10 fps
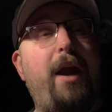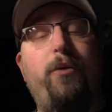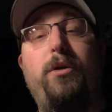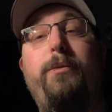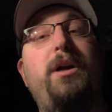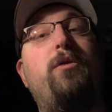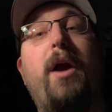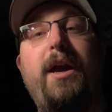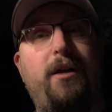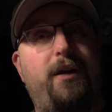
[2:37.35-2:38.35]
it would be
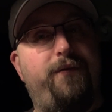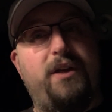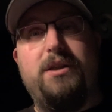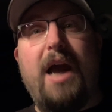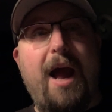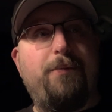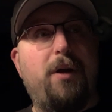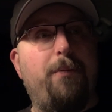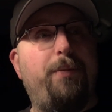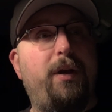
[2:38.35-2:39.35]
great if these app
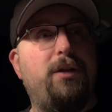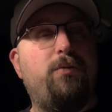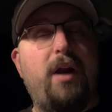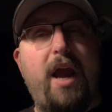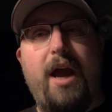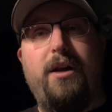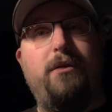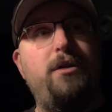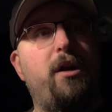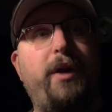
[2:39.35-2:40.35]
companies would
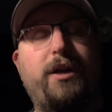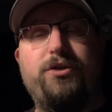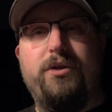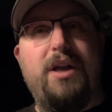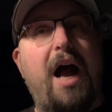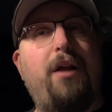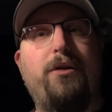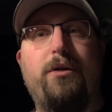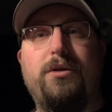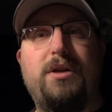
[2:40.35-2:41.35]
add, you know, an extra
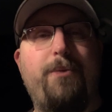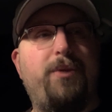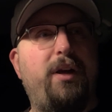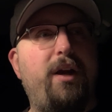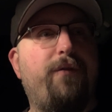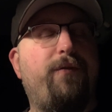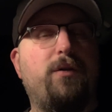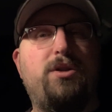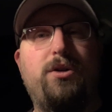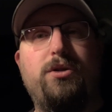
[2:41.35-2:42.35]
dollar or something here
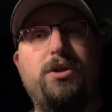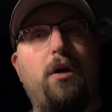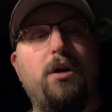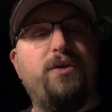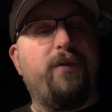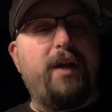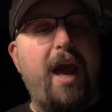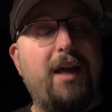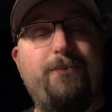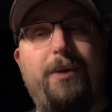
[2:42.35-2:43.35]
for a surcharge for
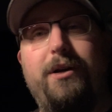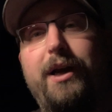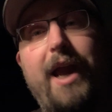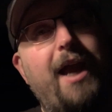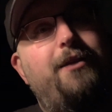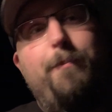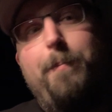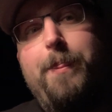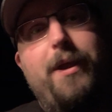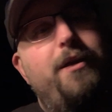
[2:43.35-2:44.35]
gas. But again,
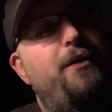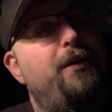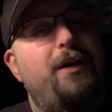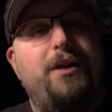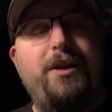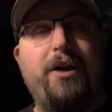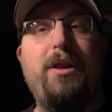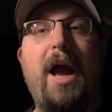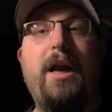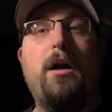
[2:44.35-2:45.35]

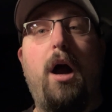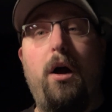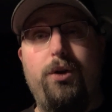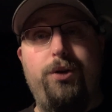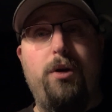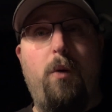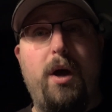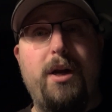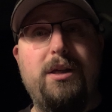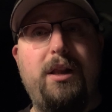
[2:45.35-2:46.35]
they're like, oh, you don't
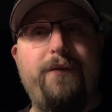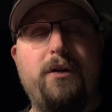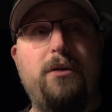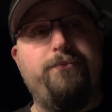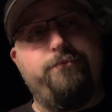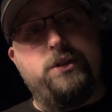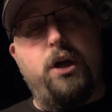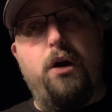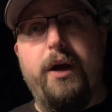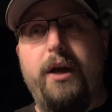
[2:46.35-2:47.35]
want to deliver?
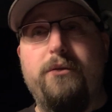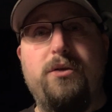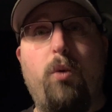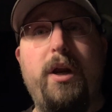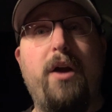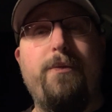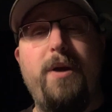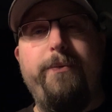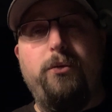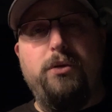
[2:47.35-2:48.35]
Sorry, 20 other
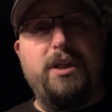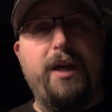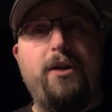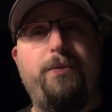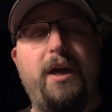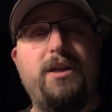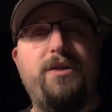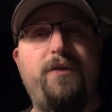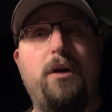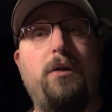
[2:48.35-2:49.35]
people will take your
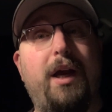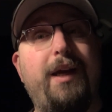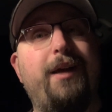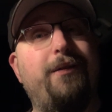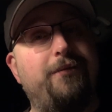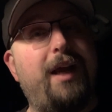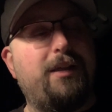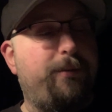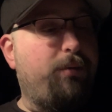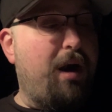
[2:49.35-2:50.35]
place if you don't like it. And
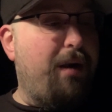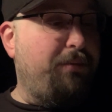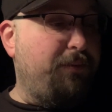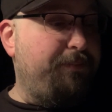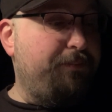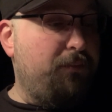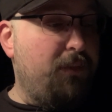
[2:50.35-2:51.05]
that's the problem.